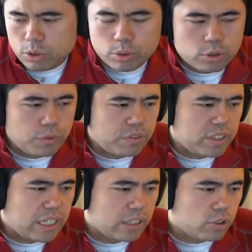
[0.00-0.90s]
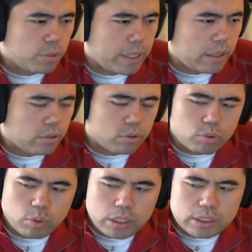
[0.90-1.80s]
two hundred fifty-eight. 258 so about
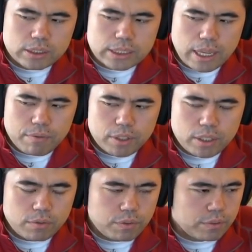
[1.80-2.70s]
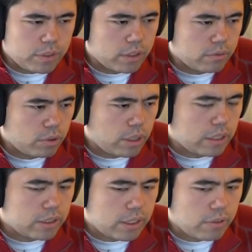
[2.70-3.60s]
2750
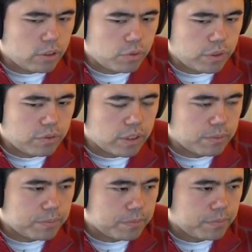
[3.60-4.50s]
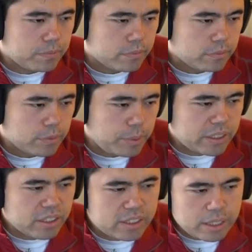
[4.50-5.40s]
2750
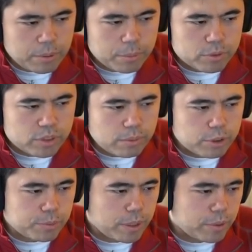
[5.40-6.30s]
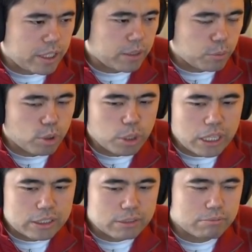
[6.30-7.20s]
basically the same number of subs as my rating more or
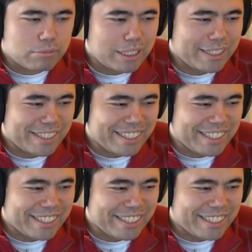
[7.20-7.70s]
less